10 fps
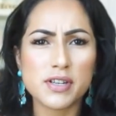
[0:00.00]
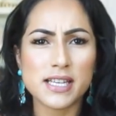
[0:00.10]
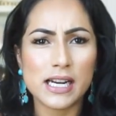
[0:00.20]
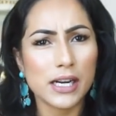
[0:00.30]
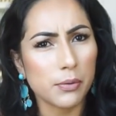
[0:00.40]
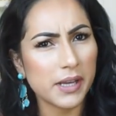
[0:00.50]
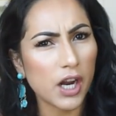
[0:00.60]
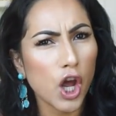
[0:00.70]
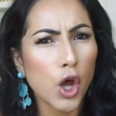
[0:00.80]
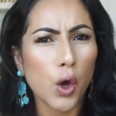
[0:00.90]
was a little
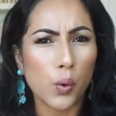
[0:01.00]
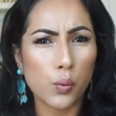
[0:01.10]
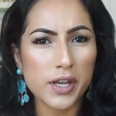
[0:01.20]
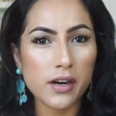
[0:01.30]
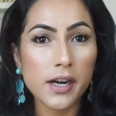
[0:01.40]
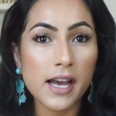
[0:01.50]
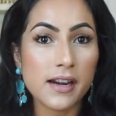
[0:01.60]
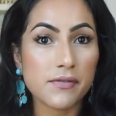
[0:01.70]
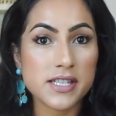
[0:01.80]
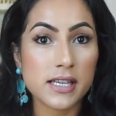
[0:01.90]
bit weird. I
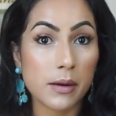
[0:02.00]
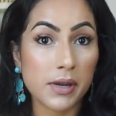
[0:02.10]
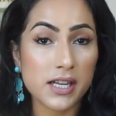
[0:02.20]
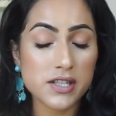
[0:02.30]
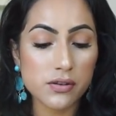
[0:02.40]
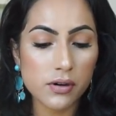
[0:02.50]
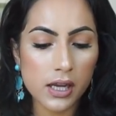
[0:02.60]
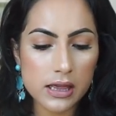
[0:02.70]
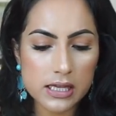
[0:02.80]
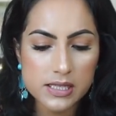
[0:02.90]
never seen a bathing suit
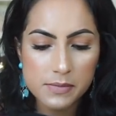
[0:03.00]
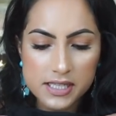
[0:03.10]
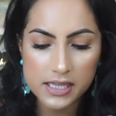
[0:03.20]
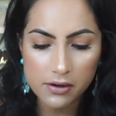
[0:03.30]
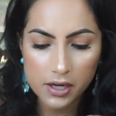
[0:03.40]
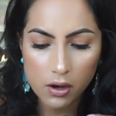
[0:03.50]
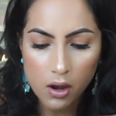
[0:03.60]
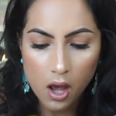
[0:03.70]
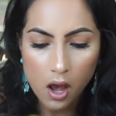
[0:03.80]
in this material.